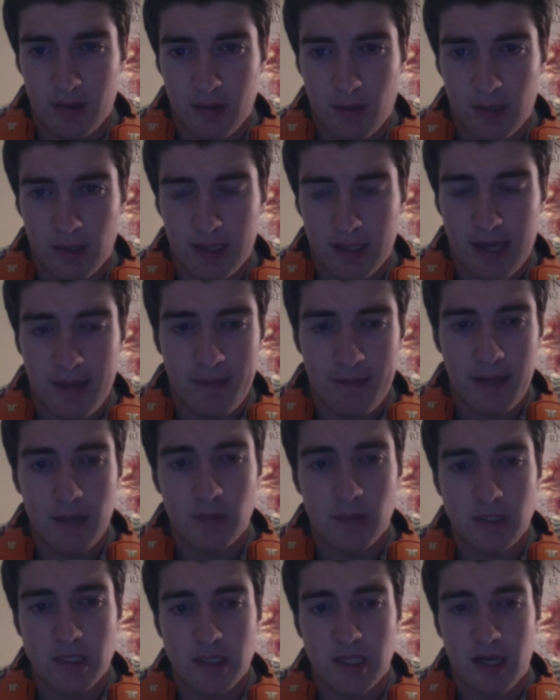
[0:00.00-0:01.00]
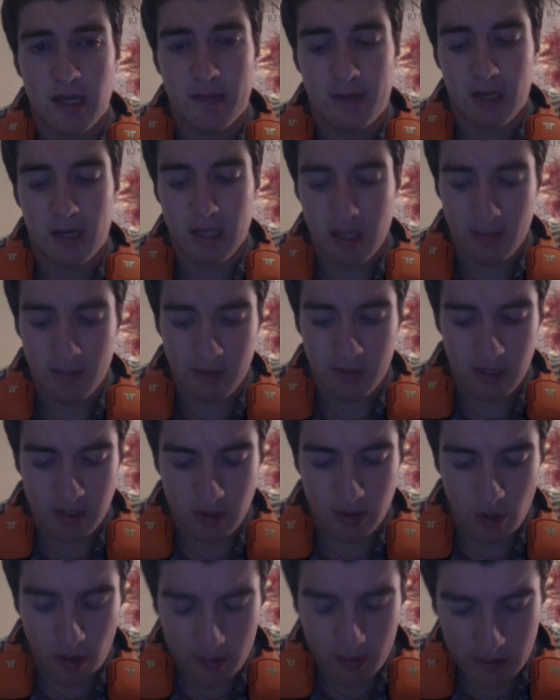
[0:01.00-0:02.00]
well, the campaign wasn't diabolical, but the
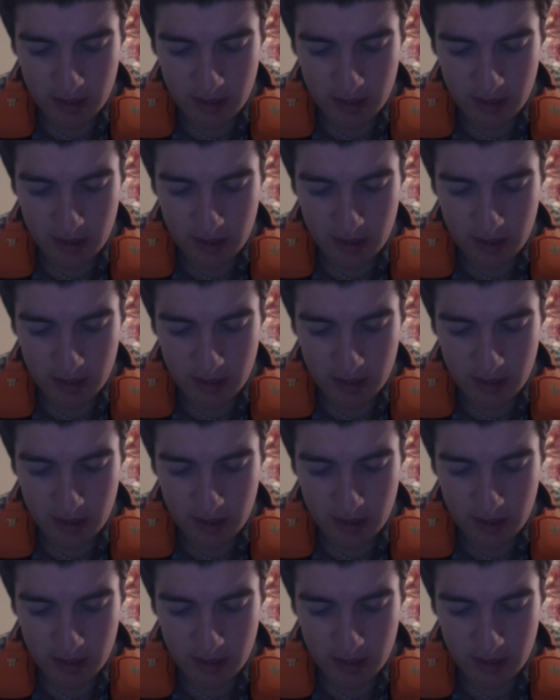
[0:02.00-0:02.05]
story